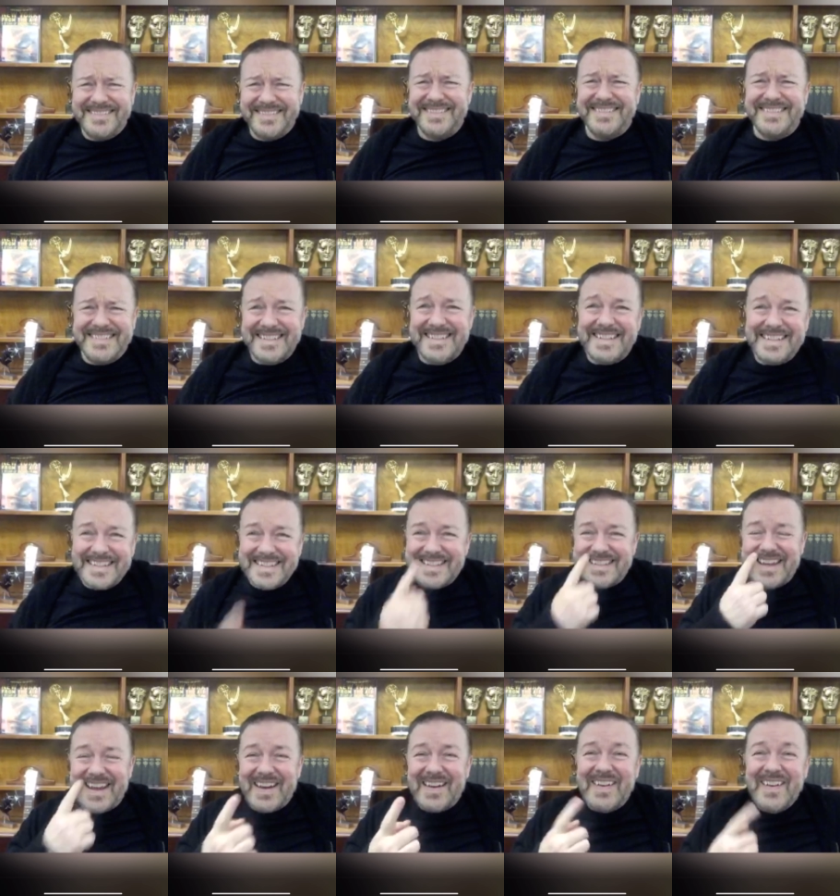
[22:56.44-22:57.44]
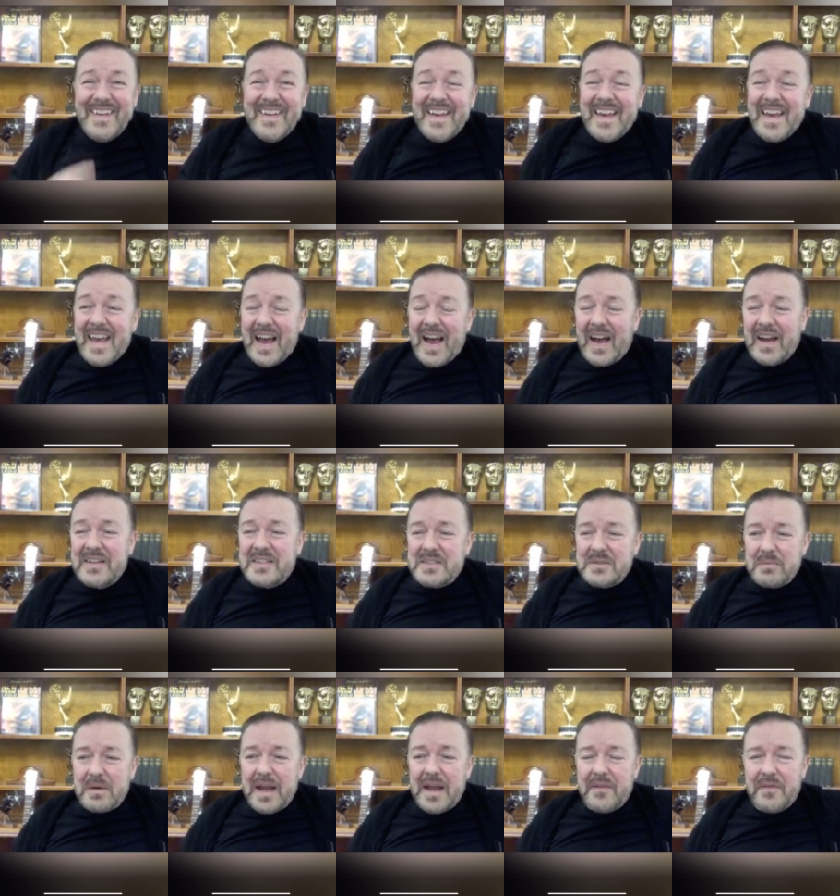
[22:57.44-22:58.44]
Just so I'd
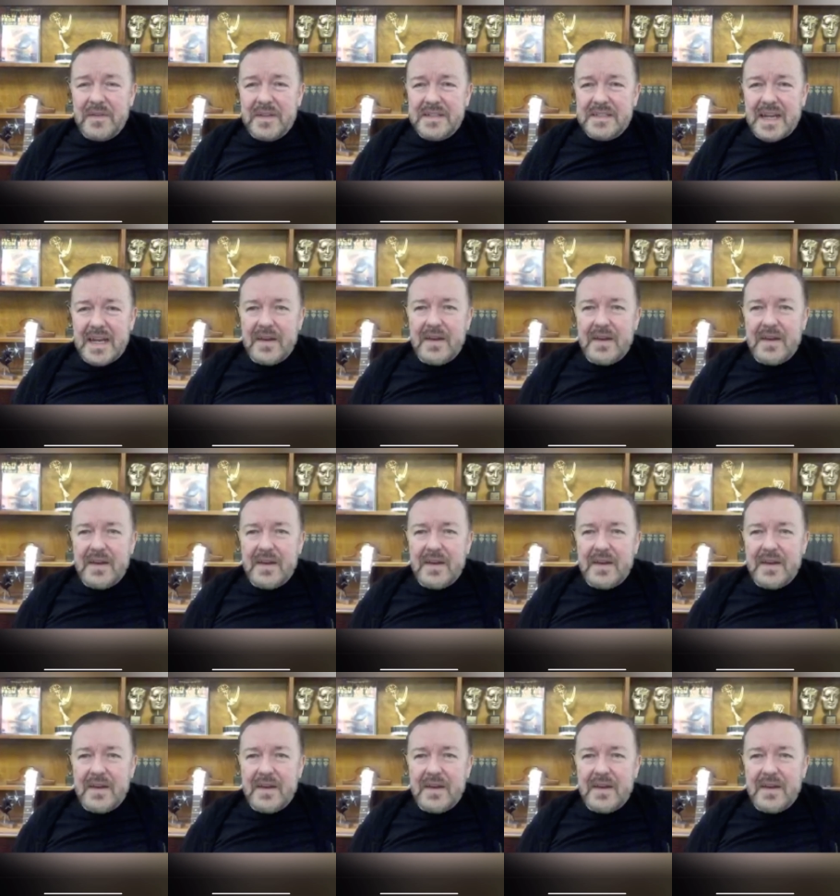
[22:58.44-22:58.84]
swear for the sake.